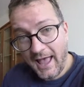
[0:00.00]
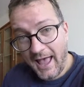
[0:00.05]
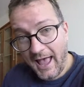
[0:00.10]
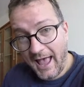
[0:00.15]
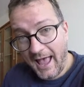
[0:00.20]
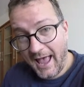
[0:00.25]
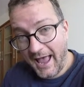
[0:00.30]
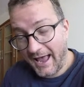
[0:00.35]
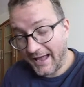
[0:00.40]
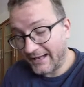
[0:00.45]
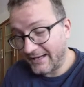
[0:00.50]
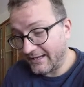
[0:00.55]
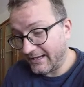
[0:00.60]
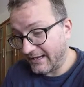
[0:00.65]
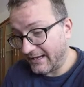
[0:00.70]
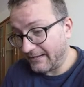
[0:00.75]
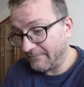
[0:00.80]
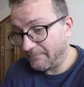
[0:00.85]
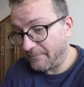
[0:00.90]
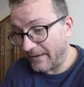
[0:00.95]
And
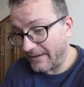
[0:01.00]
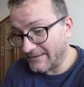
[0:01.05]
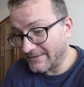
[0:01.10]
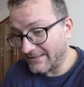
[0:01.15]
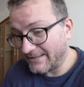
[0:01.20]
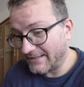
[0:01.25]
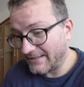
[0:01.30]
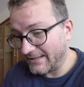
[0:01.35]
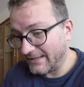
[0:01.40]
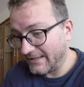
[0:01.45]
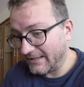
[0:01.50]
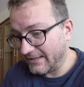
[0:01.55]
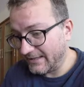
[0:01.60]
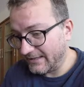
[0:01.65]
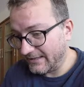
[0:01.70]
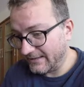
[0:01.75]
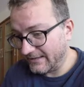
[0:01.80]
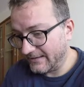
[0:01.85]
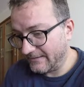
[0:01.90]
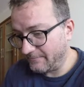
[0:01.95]
it basically
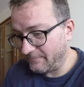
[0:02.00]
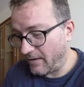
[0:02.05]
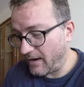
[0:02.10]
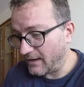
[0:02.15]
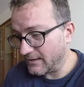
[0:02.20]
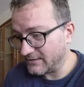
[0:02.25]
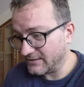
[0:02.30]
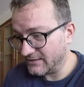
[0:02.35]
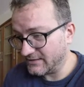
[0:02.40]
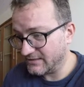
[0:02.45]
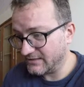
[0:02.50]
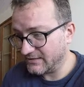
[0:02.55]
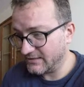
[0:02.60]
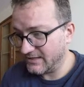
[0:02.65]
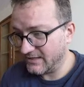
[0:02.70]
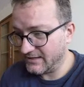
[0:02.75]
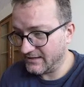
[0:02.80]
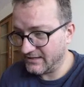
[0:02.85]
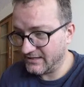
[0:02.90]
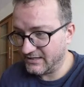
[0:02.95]
passes
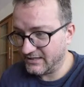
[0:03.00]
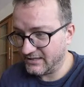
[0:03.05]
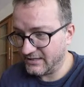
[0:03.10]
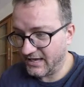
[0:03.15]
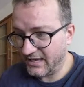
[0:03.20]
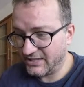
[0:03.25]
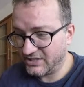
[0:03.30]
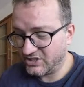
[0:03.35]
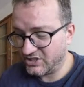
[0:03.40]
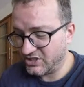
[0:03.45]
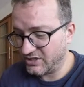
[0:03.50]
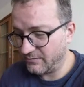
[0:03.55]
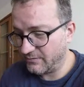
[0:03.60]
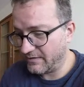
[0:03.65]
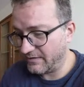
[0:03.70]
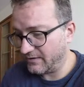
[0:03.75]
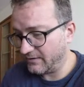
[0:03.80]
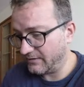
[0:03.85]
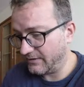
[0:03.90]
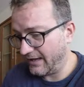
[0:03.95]
the
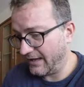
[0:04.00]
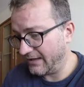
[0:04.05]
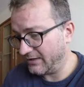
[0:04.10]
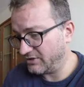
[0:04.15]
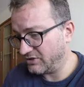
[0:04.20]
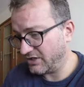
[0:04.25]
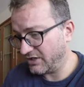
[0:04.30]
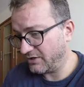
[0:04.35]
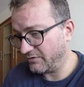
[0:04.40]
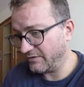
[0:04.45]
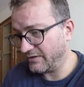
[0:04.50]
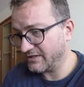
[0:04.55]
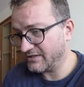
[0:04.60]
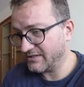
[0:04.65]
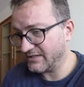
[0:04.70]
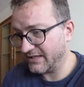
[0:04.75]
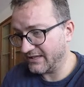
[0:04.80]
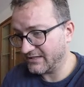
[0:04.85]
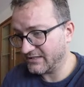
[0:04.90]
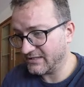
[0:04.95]
HTML and generates
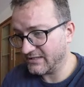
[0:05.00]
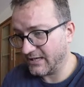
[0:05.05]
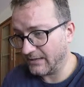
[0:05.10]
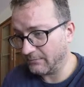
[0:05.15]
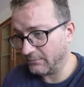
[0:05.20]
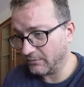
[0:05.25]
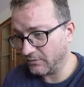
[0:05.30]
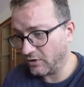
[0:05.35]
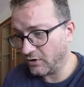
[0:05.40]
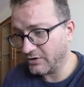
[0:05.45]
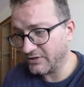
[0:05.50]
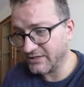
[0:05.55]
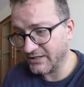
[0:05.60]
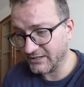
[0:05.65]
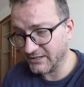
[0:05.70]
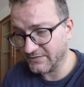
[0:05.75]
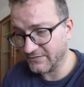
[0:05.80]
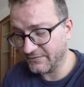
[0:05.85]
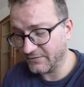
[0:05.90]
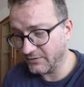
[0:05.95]
that table of
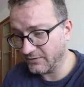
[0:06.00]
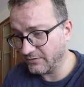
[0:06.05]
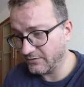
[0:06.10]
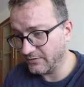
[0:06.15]
contents for you.